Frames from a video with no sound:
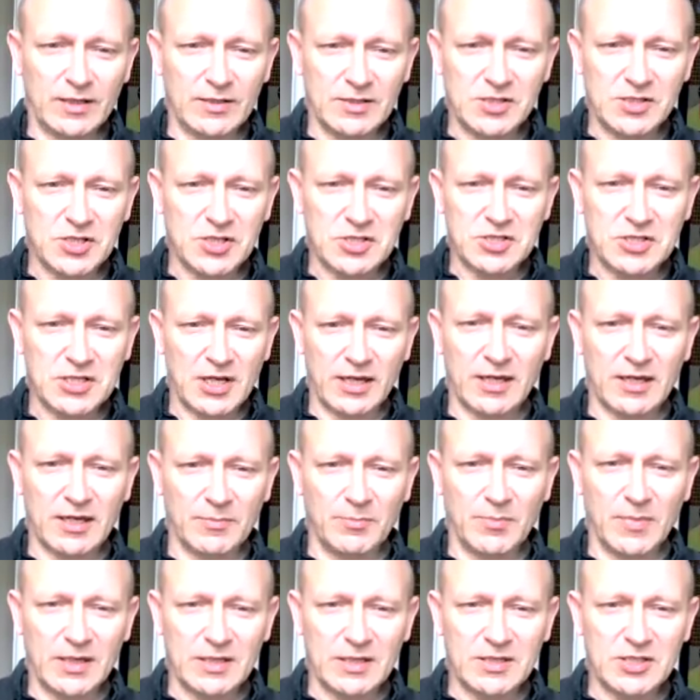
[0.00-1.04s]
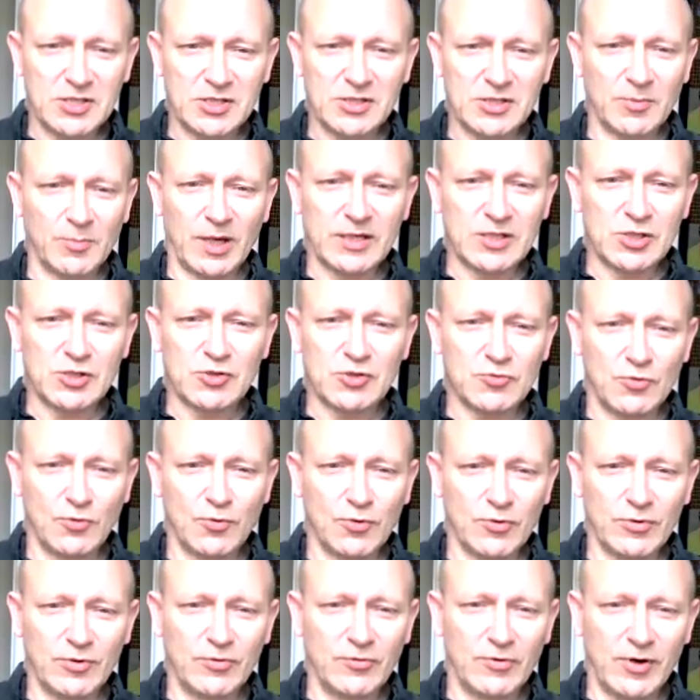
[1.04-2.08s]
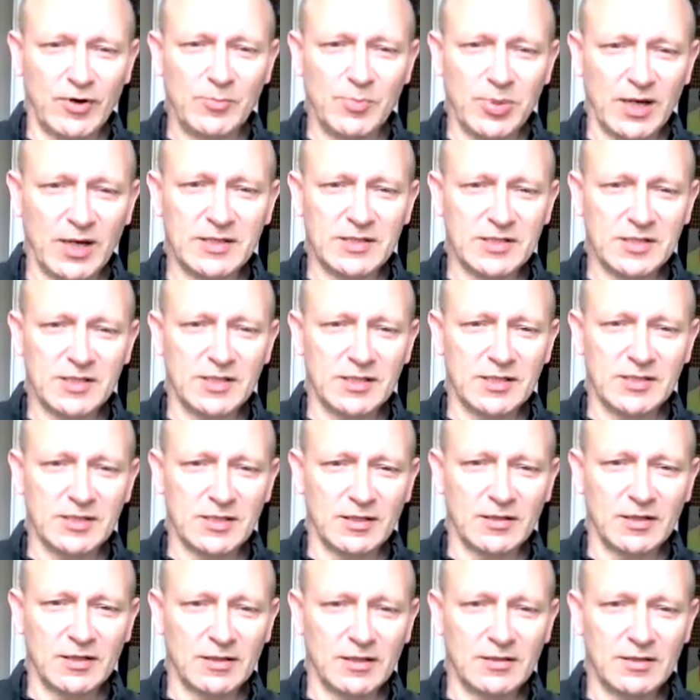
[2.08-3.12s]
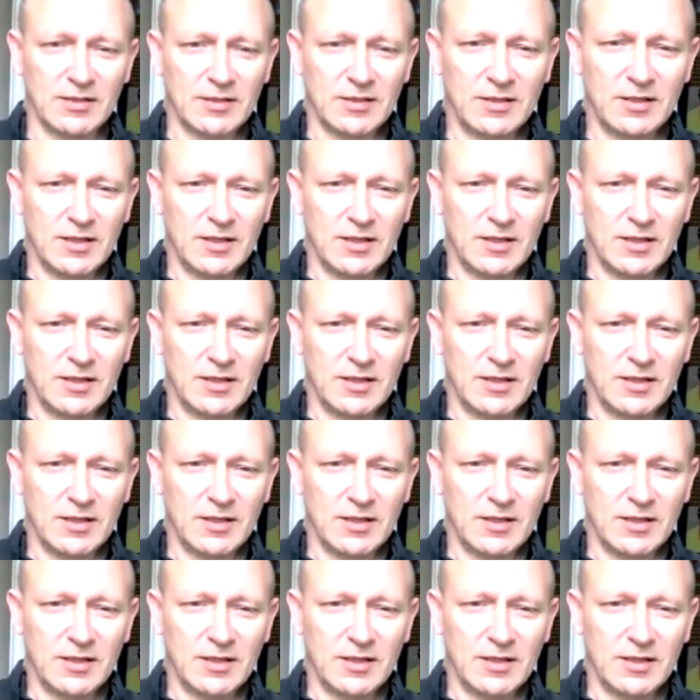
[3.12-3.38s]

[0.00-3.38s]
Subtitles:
It's just taken me to some extraordinary places, and